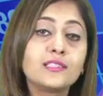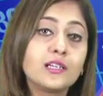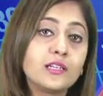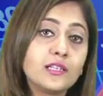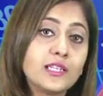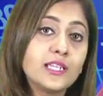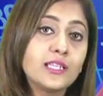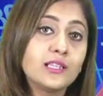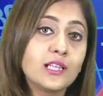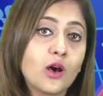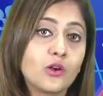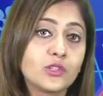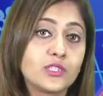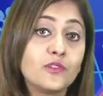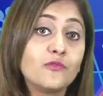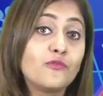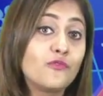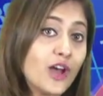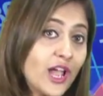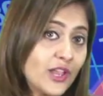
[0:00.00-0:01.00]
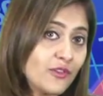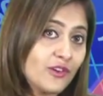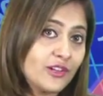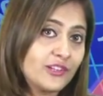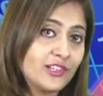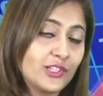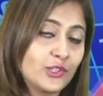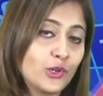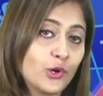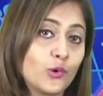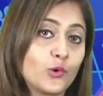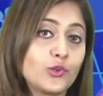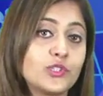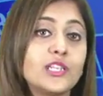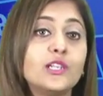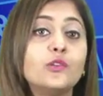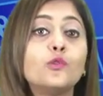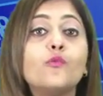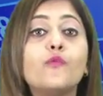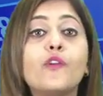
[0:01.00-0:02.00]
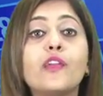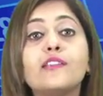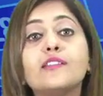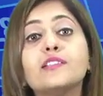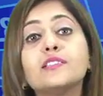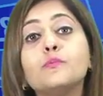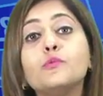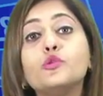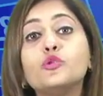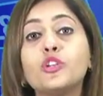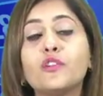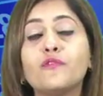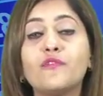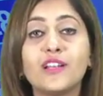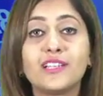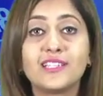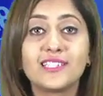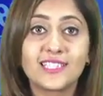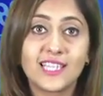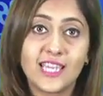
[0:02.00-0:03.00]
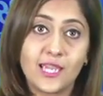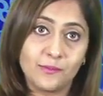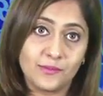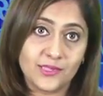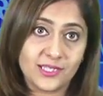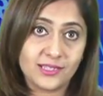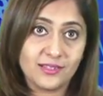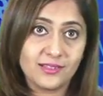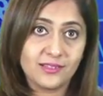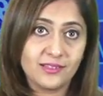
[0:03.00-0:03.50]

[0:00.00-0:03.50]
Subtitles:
30,500 crores into various mutual fund schemes,